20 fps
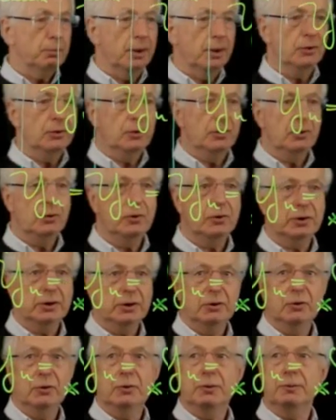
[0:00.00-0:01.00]
by these
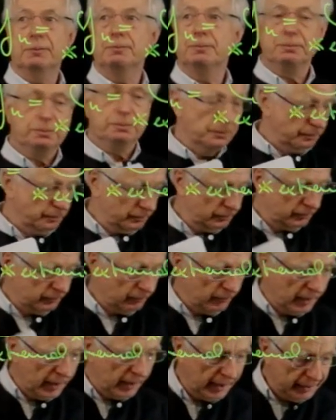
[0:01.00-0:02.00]
trees.
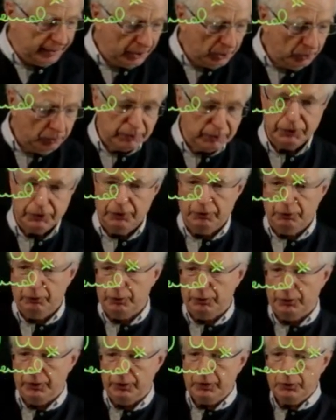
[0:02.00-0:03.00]
Any questions
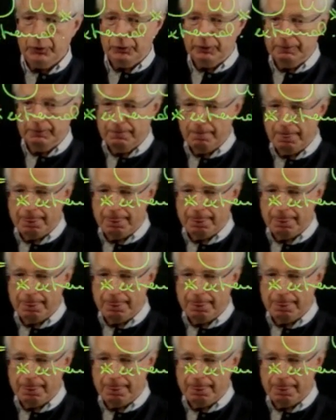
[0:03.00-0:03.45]
for this?